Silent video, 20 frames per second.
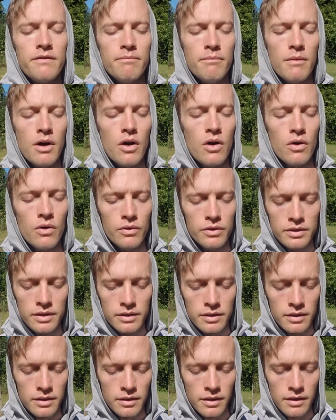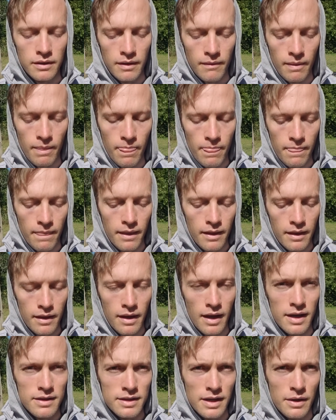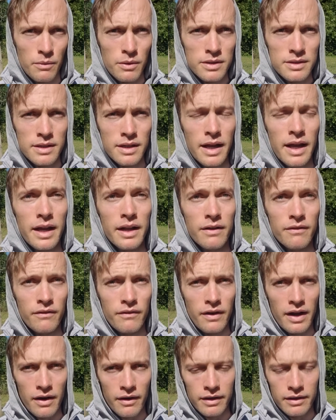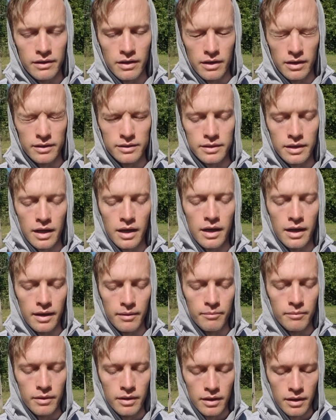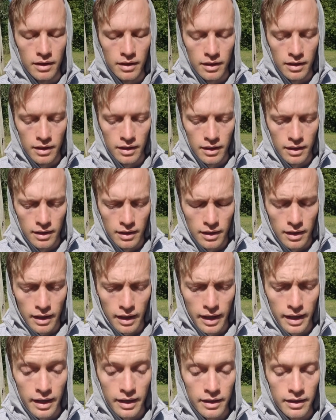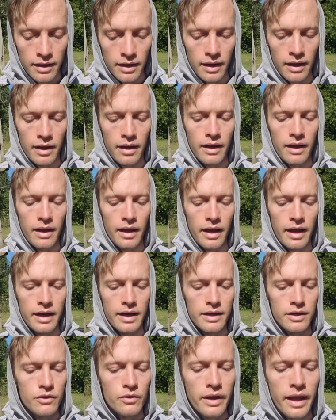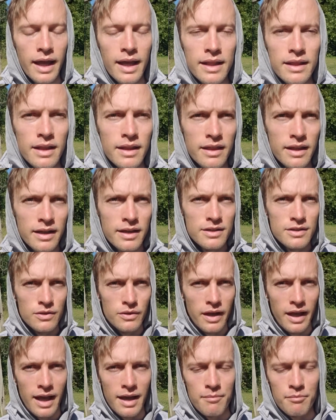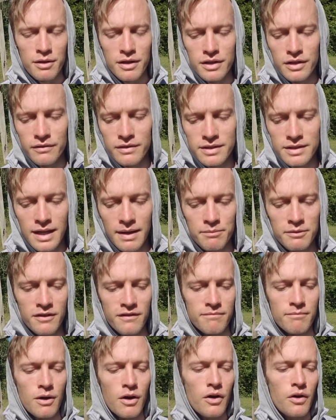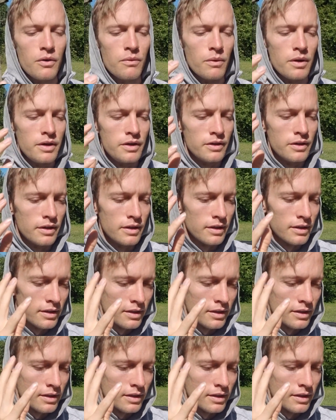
mode as I was today in a very long time. And you can't, the thing is, you can't be in the receptive mode when you're